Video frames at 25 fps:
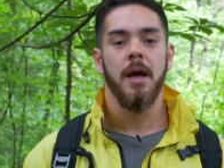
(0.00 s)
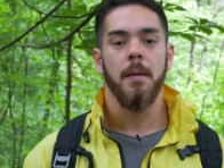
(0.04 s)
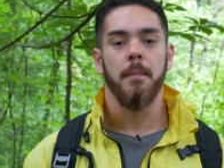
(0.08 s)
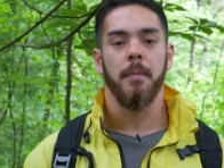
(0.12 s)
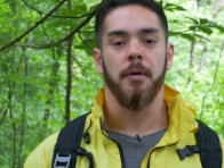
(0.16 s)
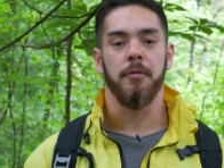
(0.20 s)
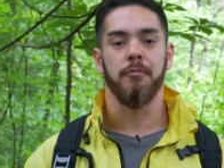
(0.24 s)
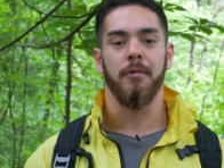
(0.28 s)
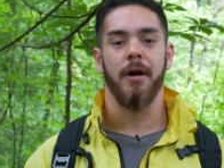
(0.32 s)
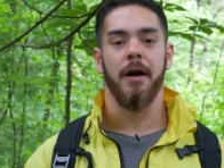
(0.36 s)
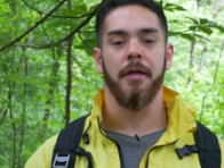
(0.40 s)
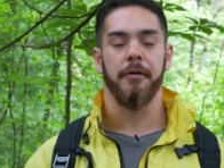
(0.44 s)

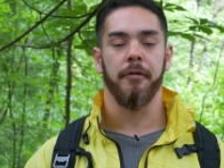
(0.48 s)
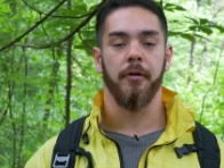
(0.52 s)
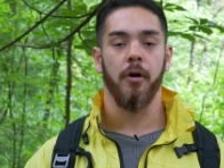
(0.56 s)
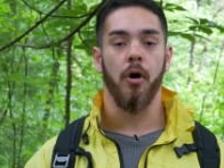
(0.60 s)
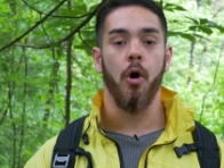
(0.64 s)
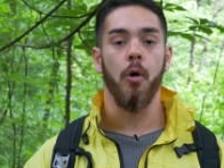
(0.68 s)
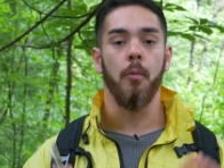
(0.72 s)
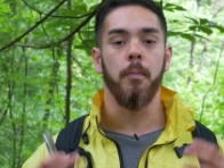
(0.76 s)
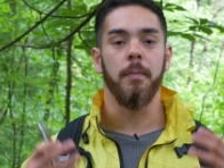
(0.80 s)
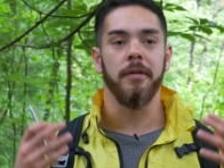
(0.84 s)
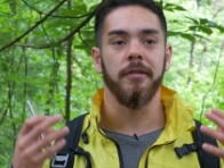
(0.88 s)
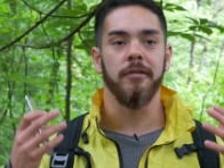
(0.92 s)
but rather
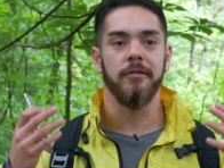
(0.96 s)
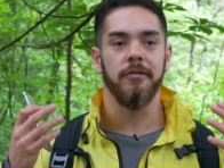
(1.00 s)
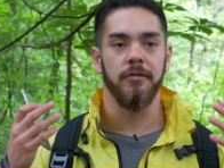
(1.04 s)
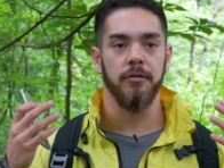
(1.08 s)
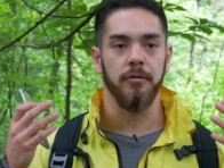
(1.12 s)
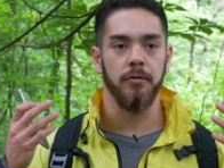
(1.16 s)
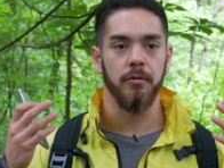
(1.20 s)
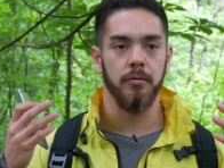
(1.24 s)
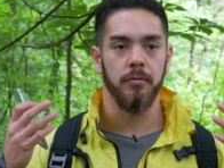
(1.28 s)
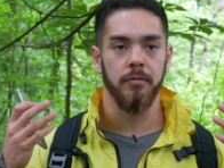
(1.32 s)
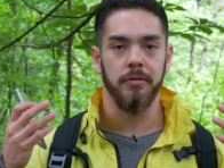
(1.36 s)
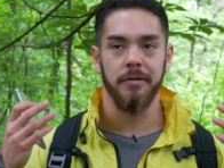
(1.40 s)
open
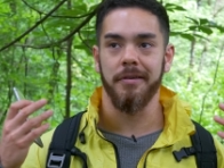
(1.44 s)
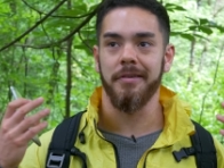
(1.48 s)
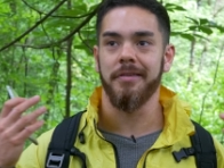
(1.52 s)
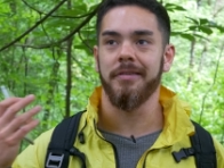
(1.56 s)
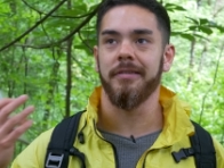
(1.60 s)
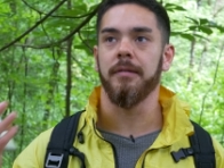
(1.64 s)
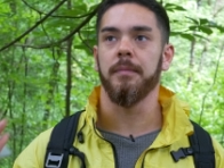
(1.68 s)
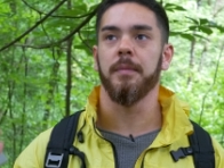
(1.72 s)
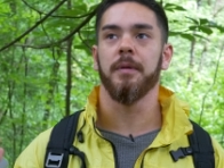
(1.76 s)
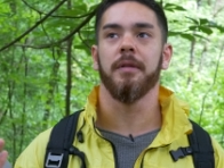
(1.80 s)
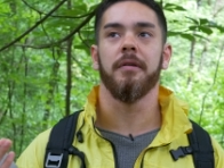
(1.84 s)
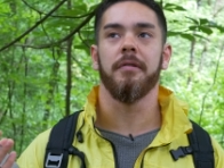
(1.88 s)
to the
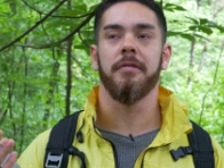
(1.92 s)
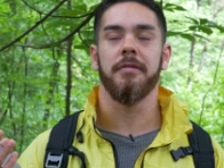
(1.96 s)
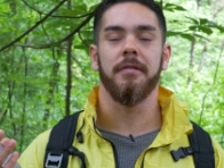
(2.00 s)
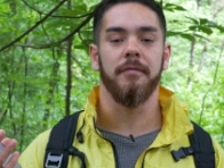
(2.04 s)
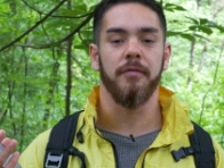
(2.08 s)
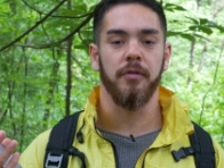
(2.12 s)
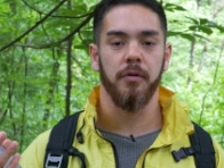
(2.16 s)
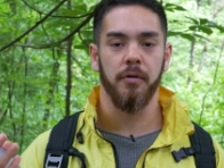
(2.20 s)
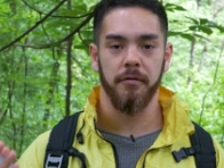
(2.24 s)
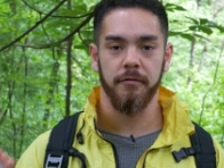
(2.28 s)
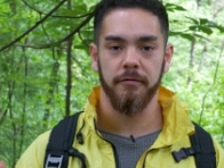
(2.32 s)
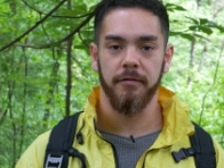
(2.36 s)
stimulus
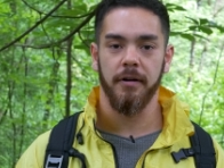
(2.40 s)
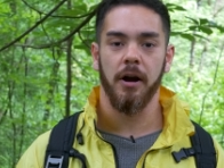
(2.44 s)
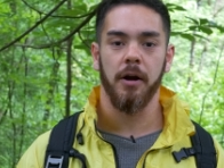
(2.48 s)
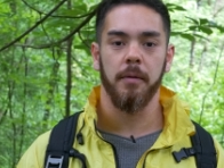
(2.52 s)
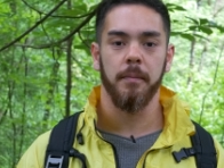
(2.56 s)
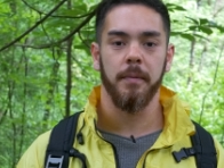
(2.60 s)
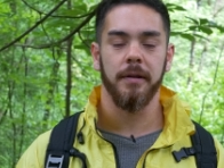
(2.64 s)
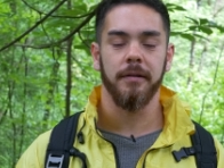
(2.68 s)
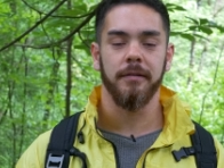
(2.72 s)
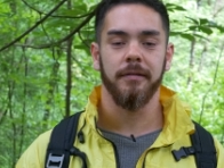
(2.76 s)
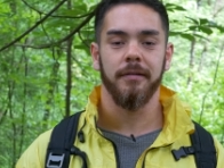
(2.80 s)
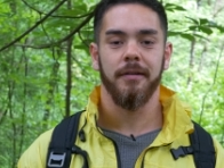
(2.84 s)
of your
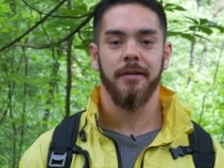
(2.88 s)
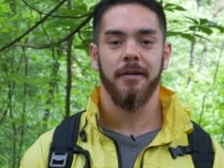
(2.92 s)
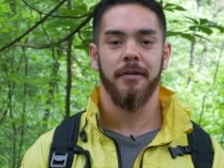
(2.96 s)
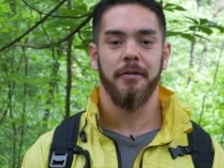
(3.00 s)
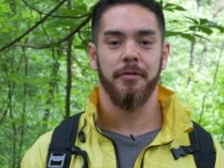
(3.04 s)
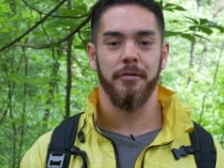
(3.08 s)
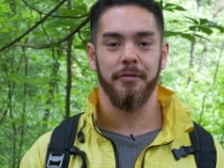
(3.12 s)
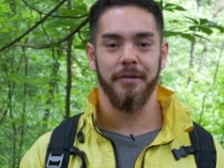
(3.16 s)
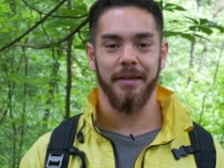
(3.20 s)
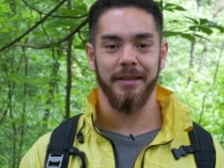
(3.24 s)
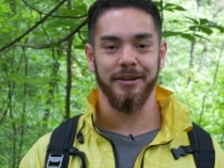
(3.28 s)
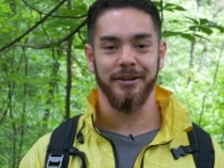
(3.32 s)
environment
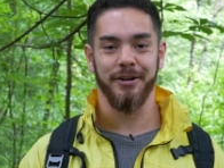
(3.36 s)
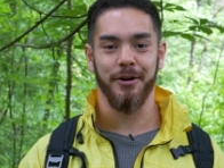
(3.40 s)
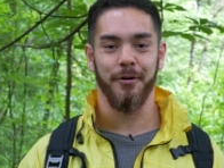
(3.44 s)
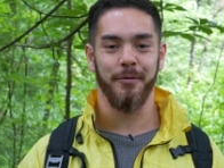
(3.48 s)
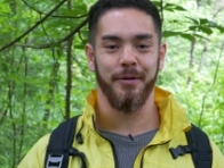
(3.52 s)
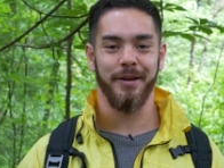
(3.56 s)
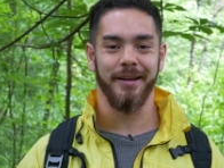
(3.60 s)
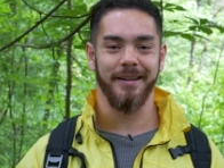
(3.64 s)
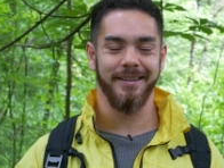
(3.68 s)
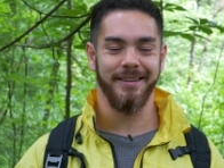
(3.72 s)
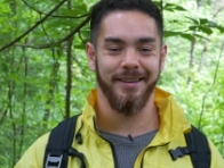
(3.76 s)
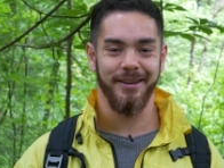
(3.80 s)
so that you don't
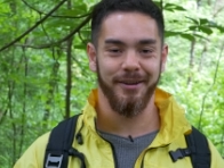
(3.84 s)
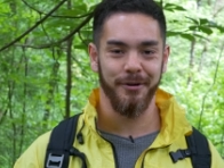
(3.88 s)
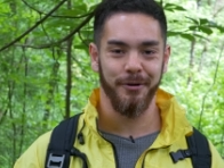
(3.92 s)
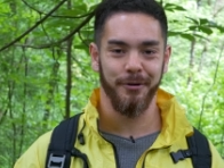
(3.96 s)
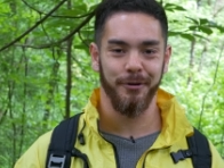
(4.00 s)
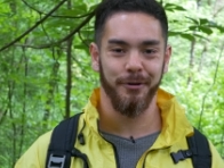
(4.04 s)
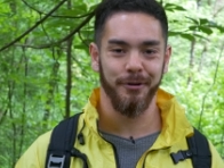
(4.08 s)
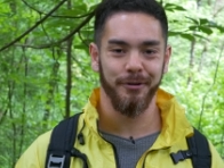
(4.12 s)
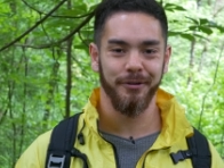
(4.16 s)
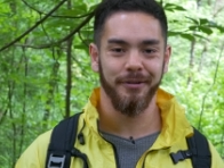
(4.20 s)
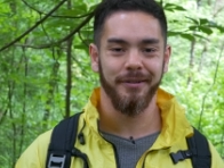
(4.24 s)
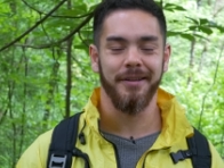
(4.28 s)
get
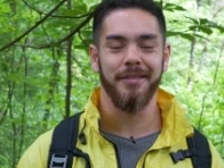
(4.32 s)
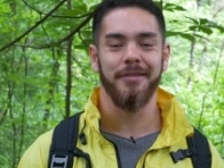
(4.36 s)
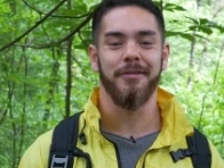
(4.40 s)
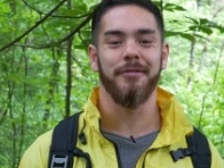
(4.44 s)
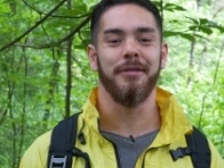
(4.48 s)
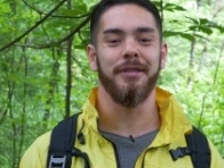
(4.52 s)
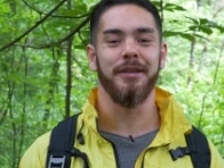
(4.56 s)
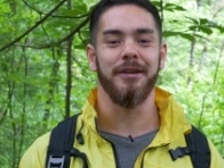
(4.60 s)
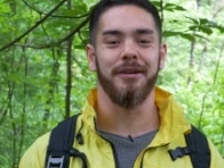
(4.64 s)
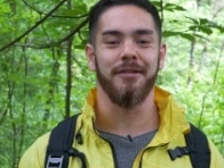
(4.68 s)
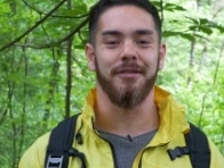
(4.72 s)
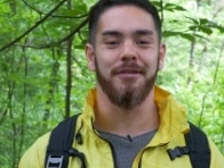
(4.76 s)
killed and so
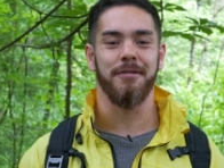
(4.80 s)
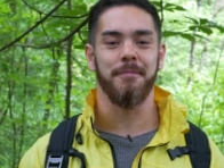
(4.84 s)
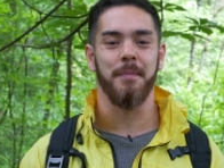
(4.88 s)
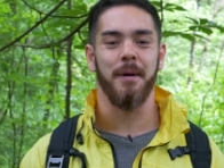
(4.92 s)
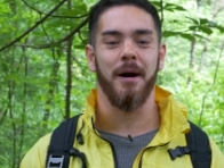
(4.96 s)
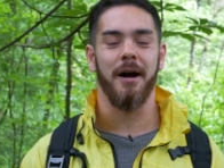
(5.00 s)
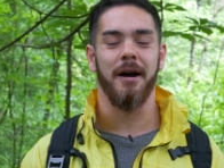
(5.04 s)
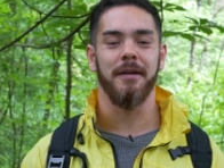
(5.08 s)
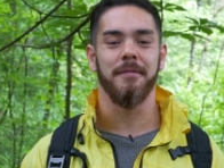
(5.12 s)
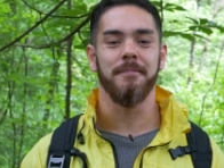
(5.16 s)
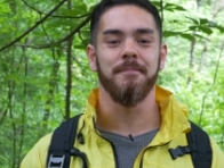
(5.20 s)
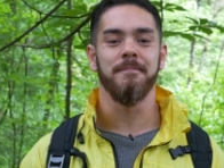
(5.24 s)
that you can
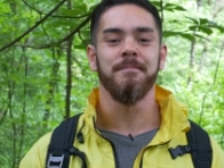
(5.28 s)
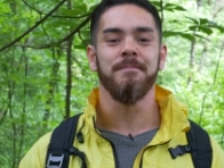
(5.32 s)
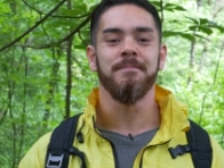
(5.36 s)
spot